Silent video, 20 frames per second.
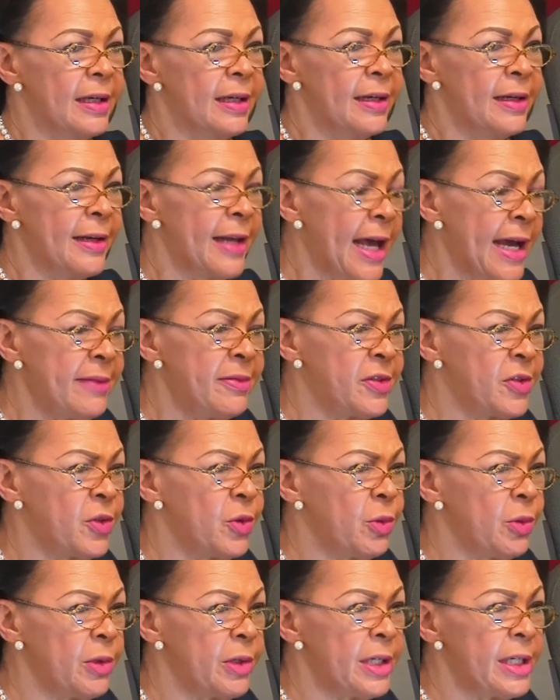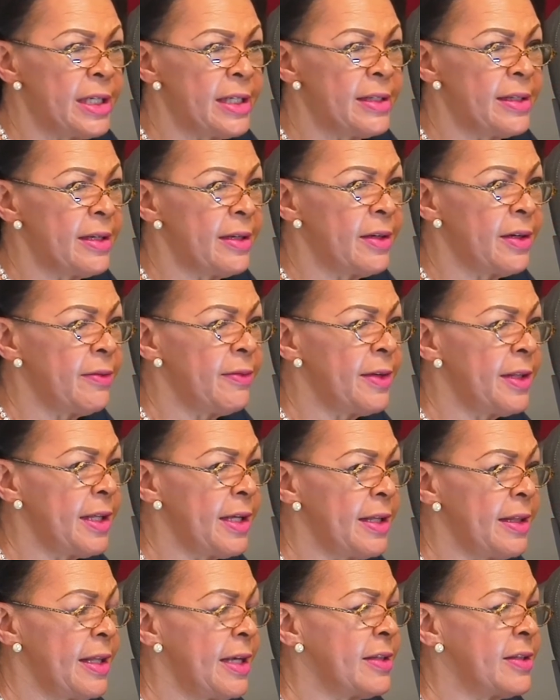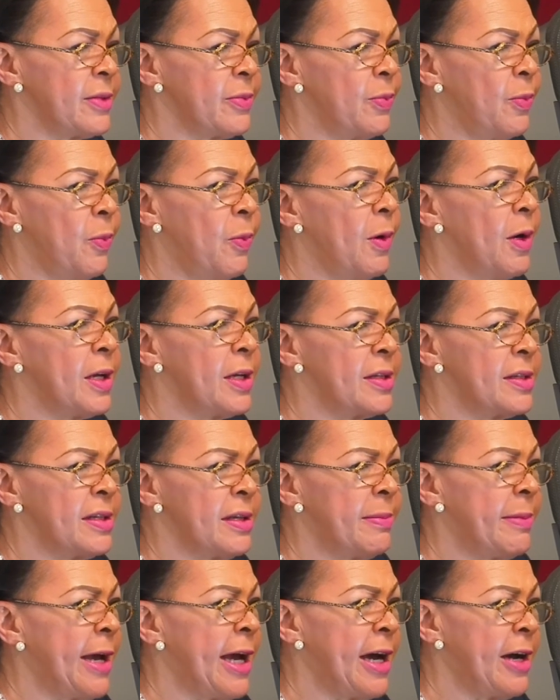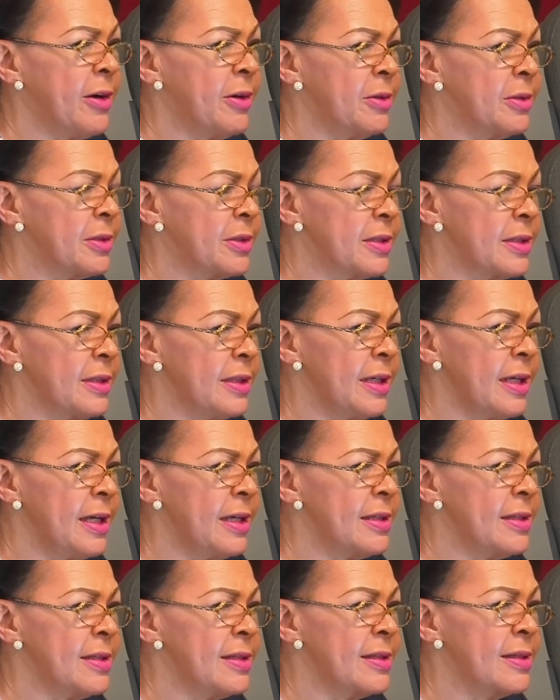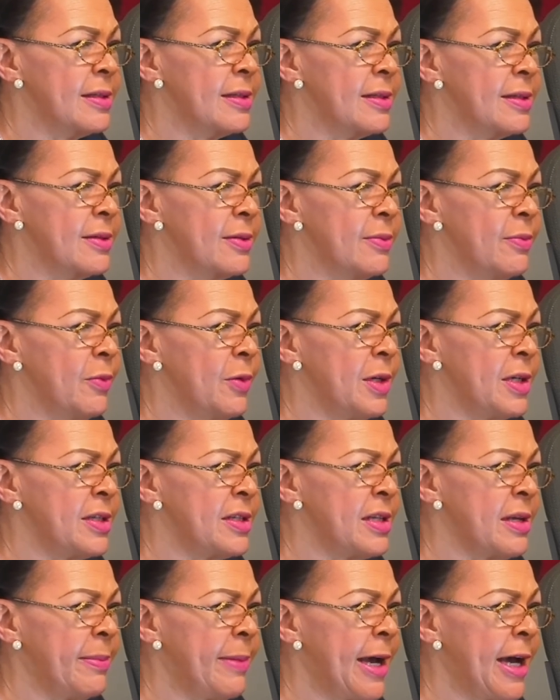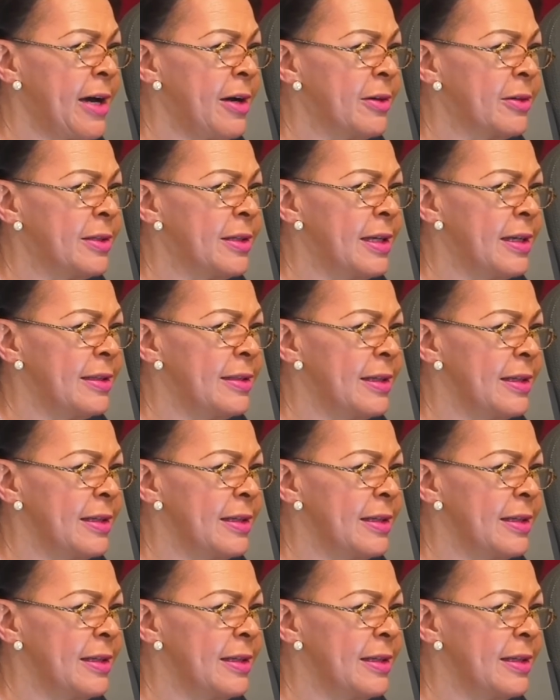life stories mm-hmm. and everything. That's mm-hmm. what it's about. Oh, no, absolutely, absolutely. What it's about. I believe